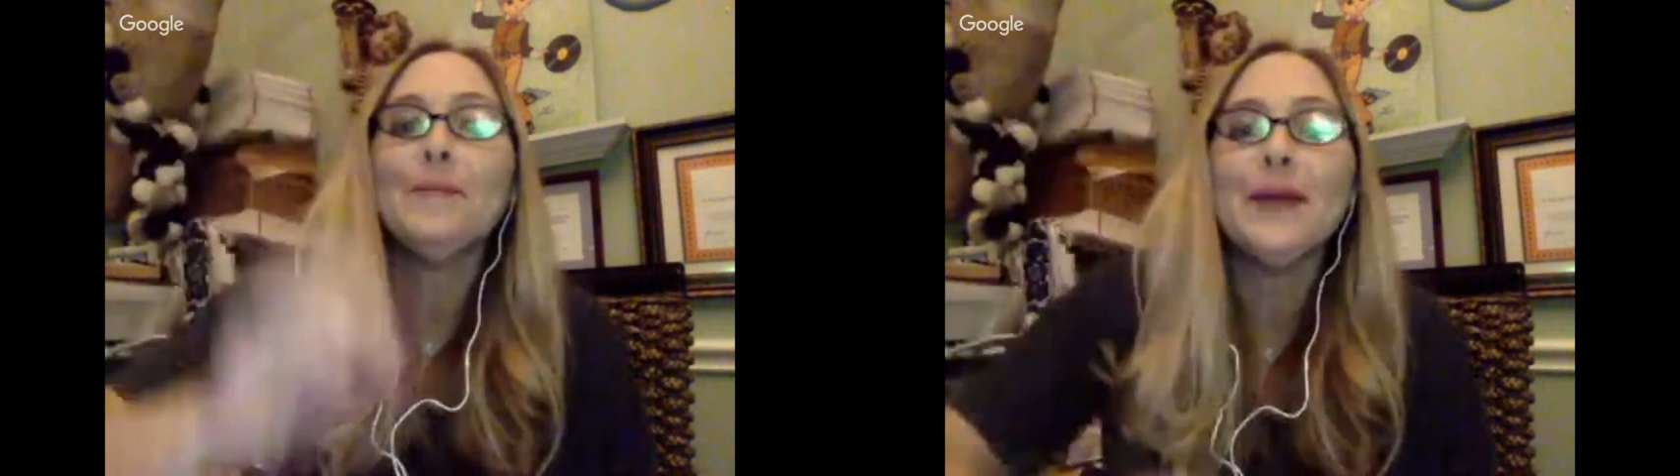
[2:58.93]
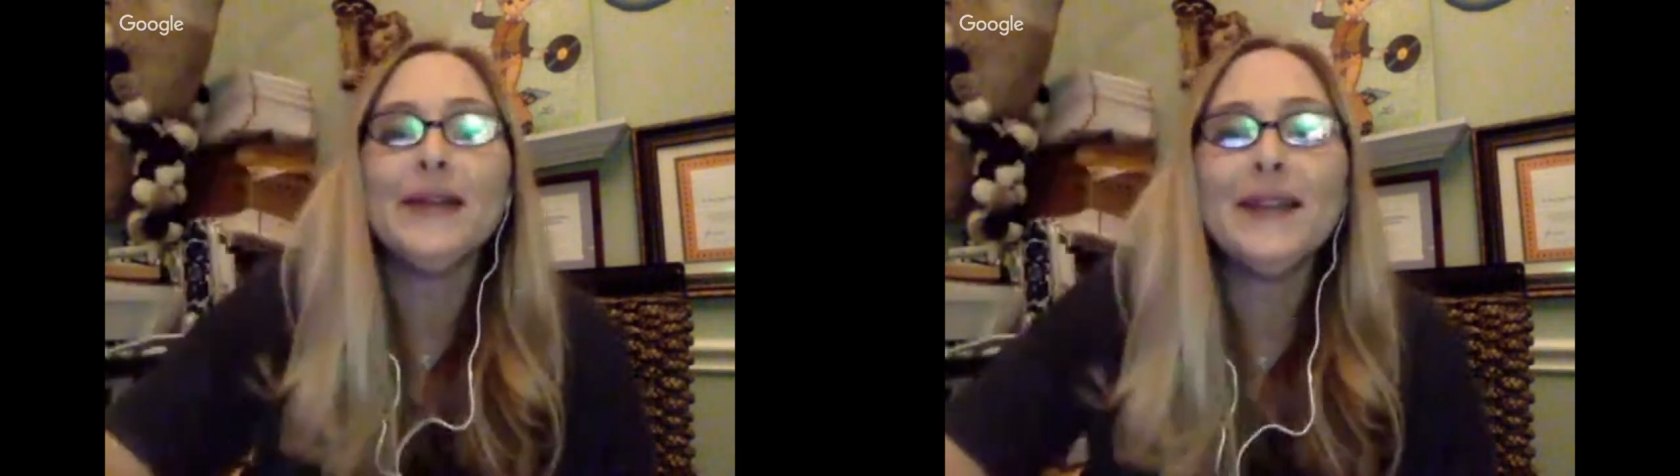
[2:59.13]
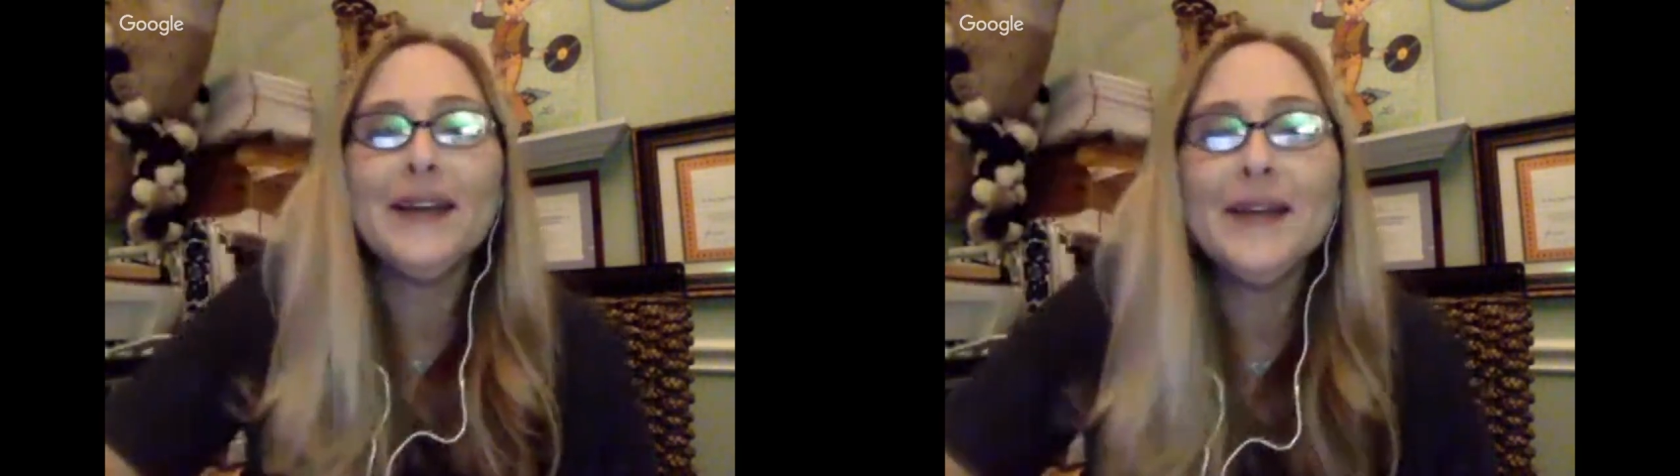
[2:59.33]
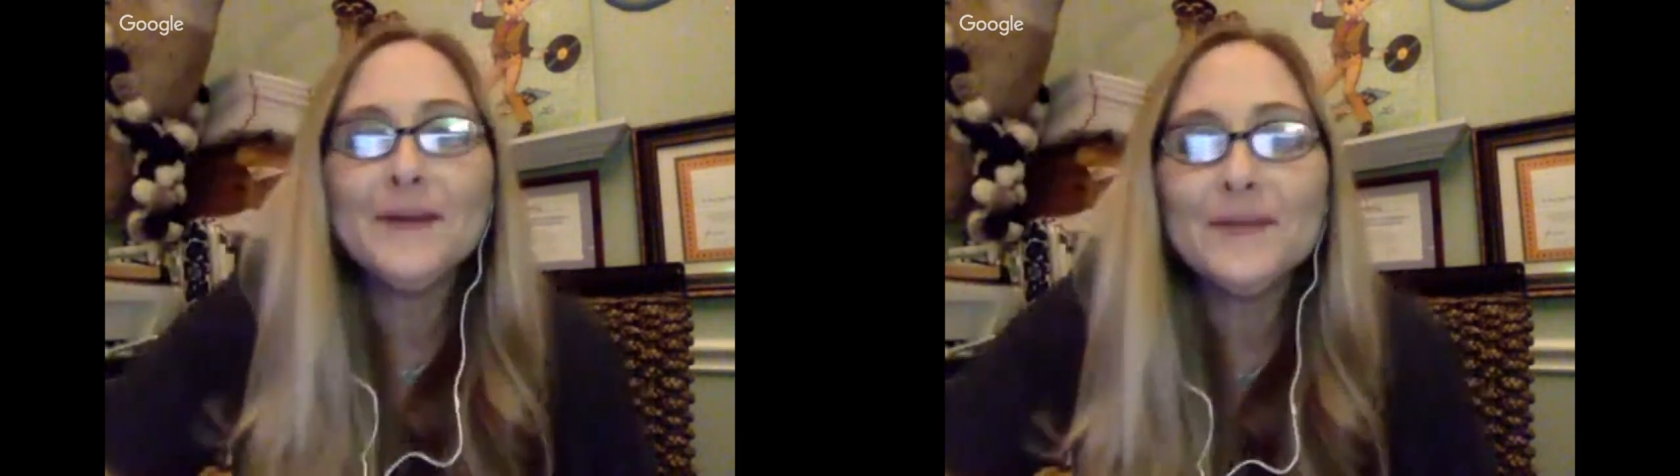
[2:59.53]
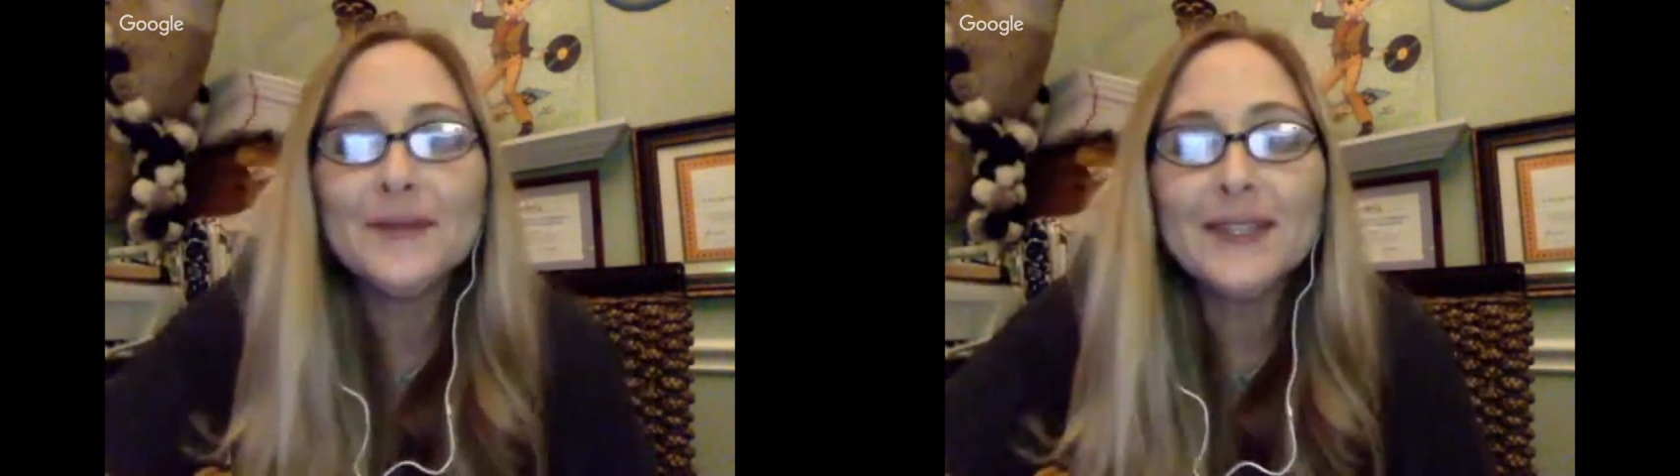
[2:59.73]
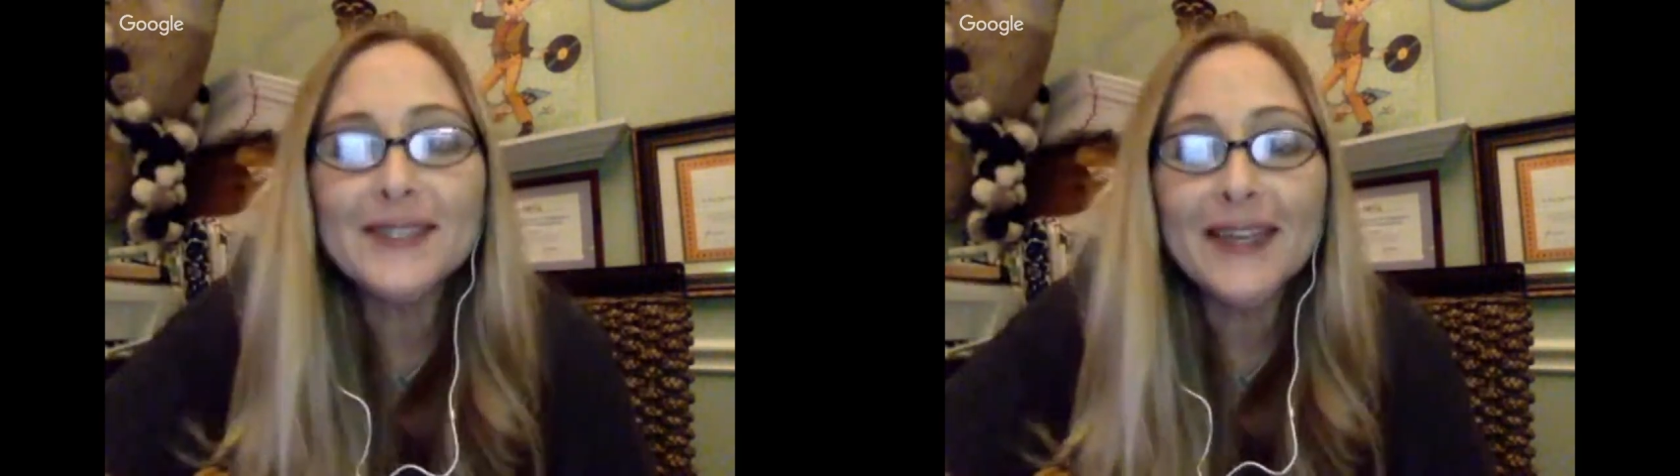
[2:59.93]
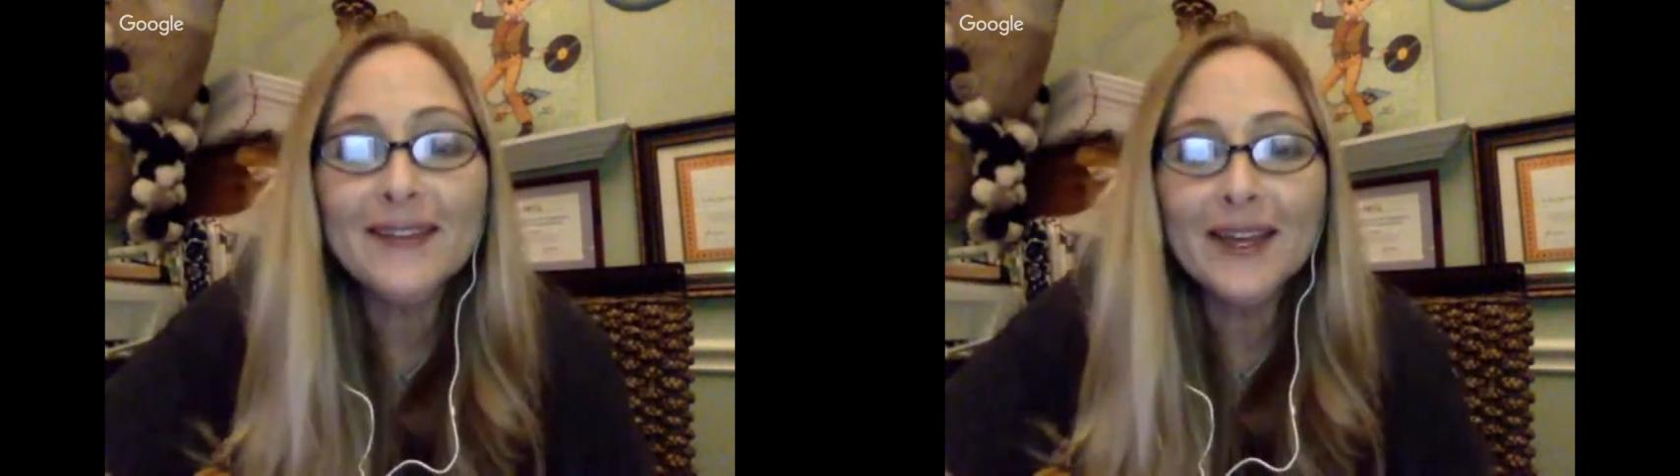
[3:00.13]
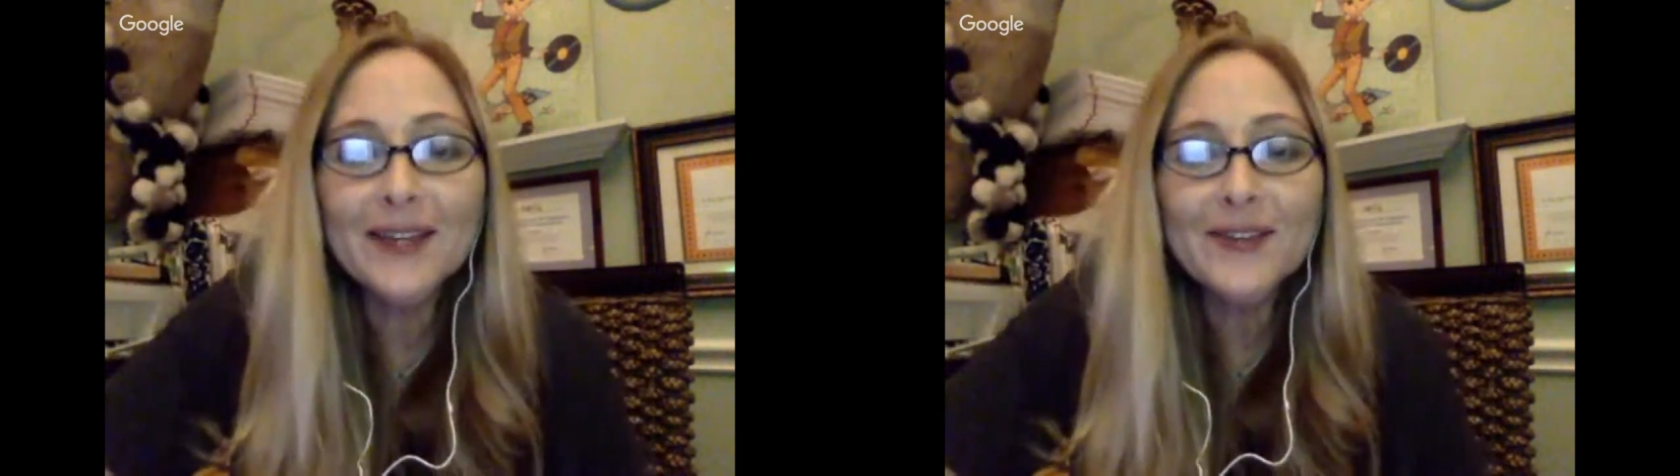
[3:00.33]
But um, looks like
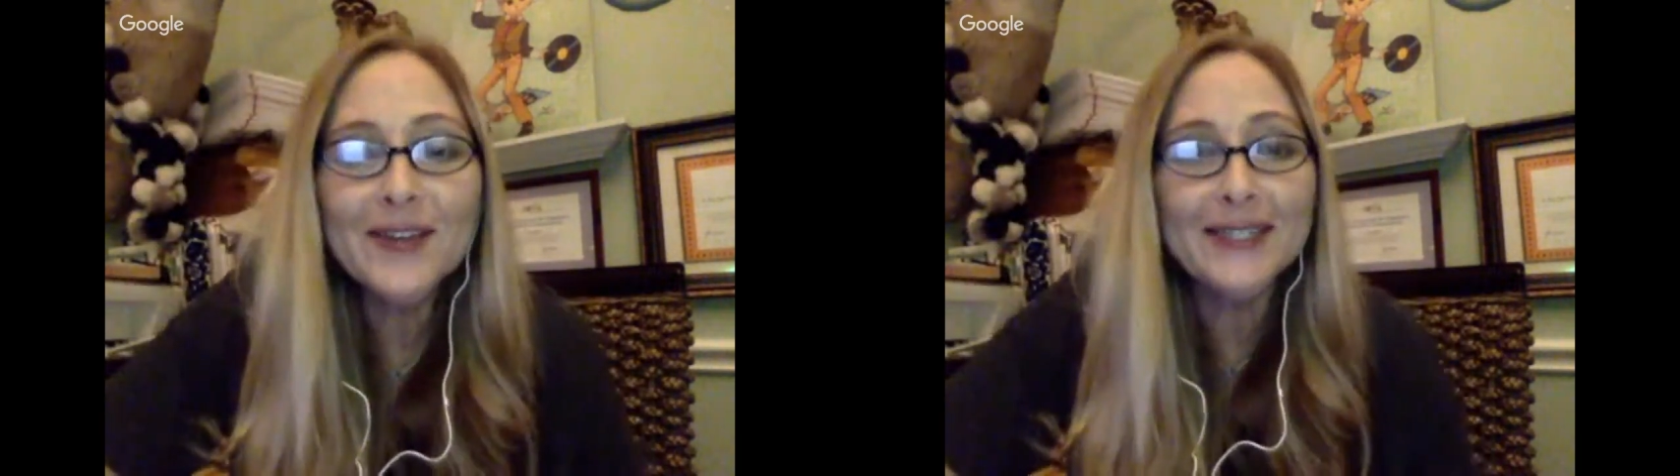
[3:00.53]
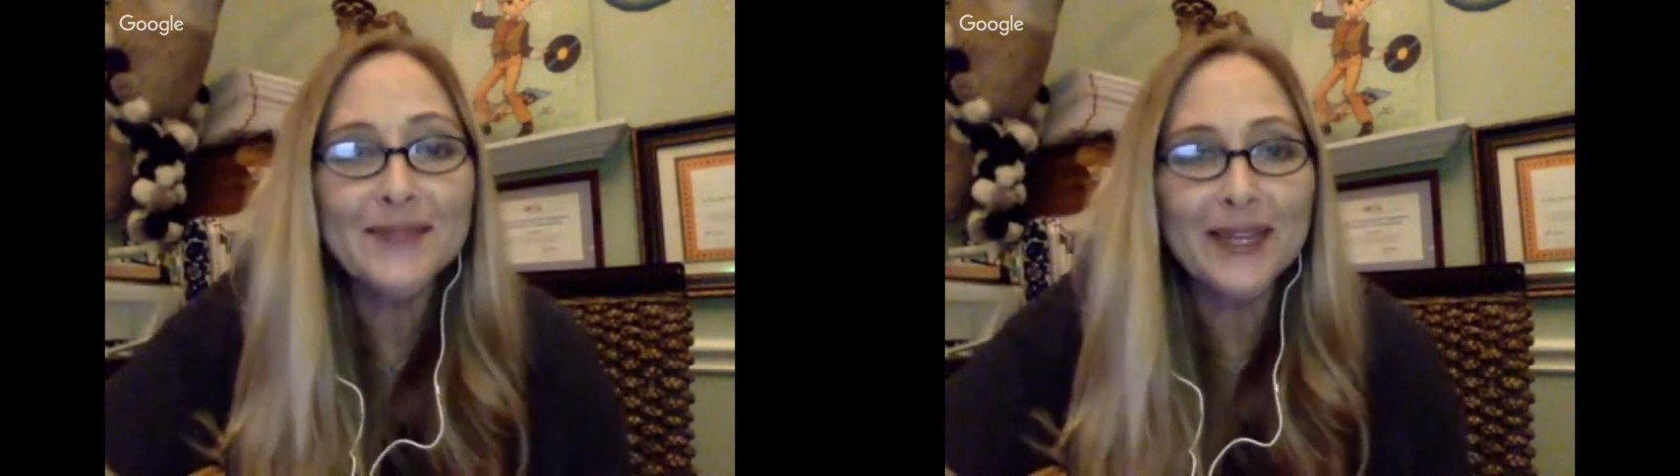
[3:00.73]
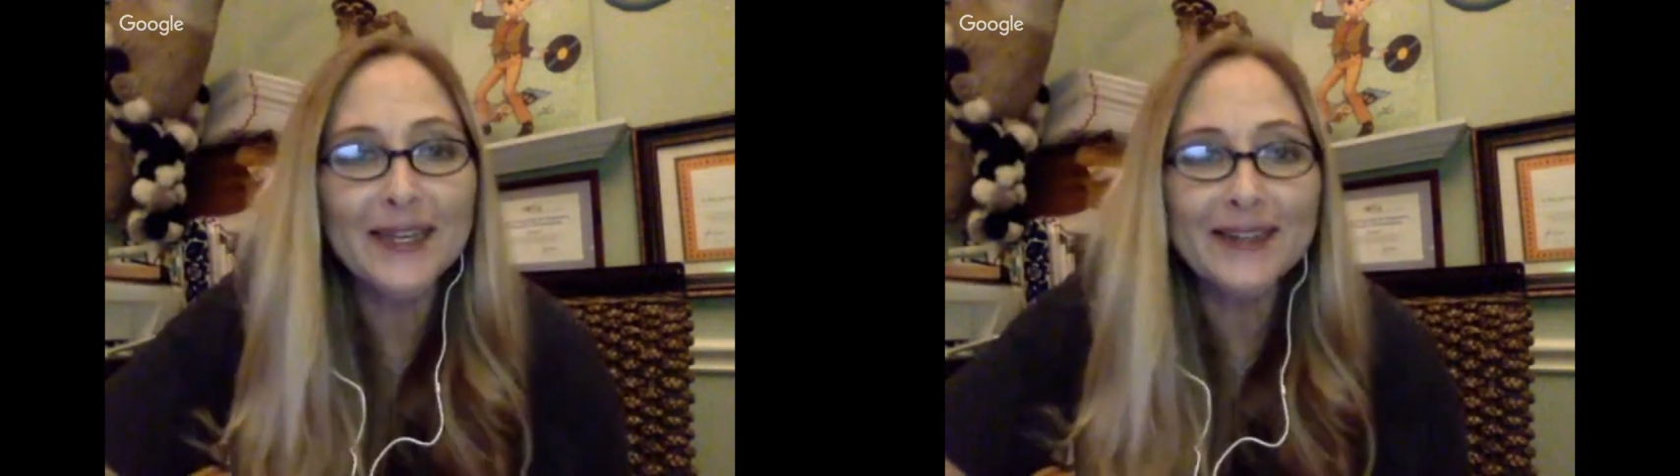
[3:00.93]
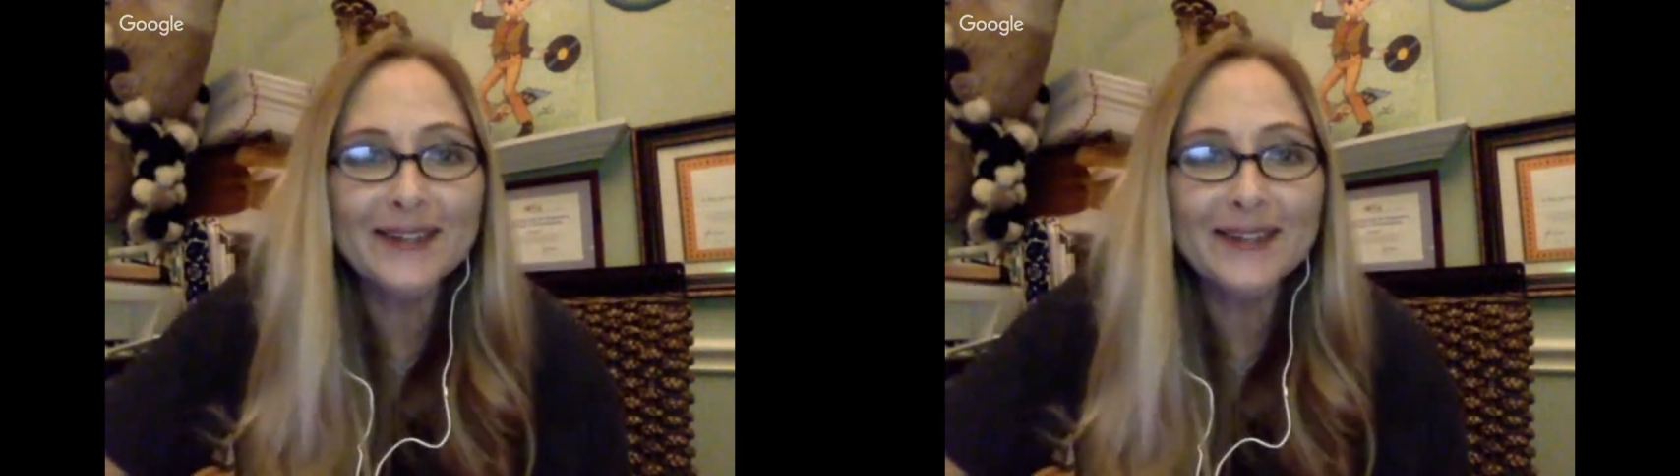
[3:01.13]
a lot of you guys made it